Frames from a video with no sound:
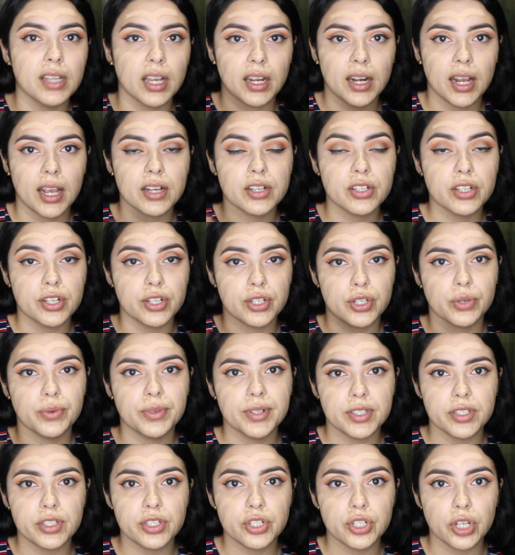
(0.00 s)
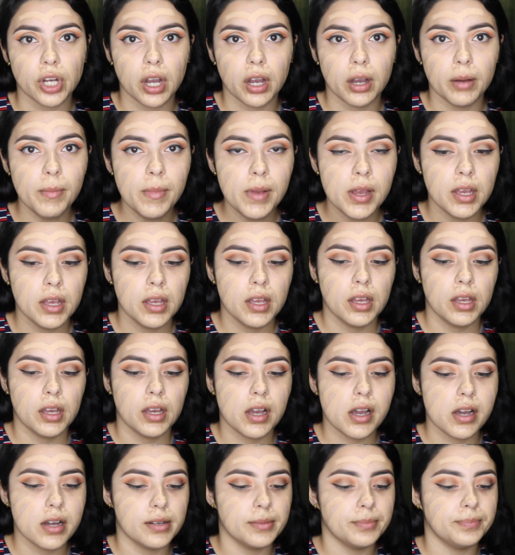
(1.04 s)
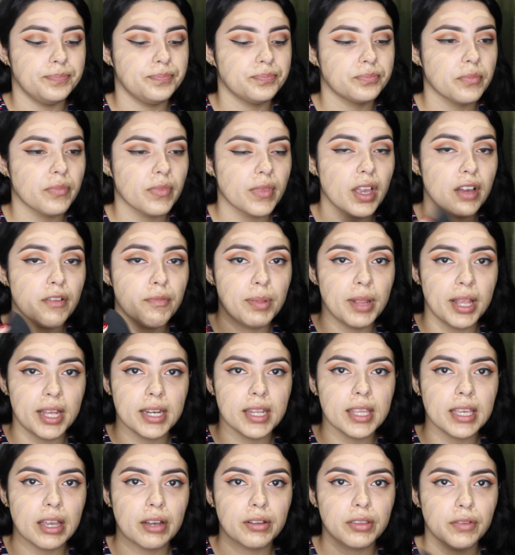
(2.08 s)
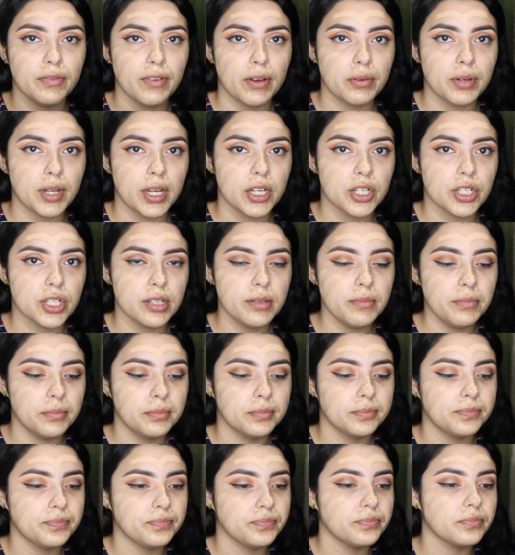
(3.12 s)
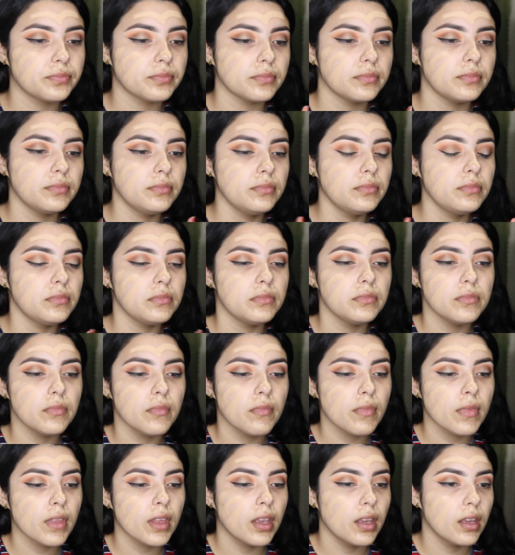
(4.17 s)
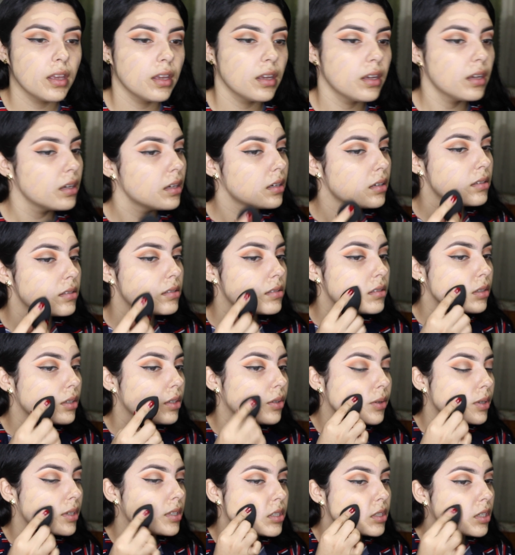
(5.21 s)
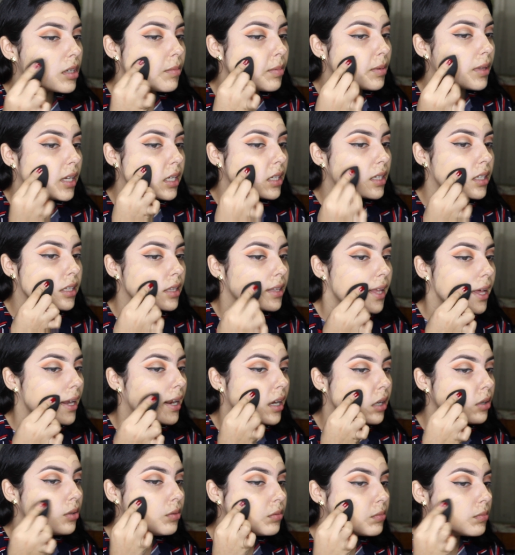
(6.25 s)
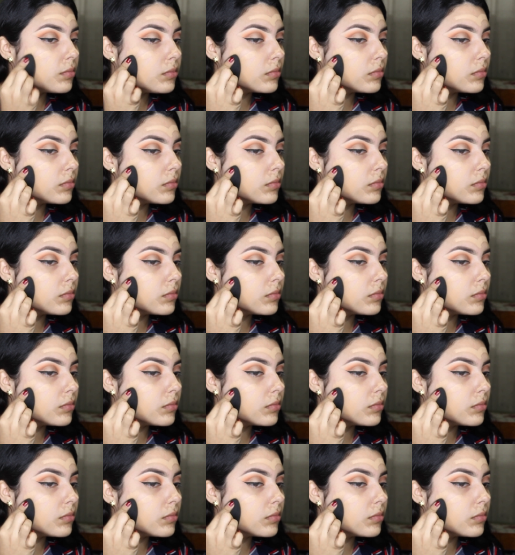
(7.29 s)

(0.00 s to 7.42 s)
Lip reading: going to actually do its job of blending out the foundation. So you want to start blending that out.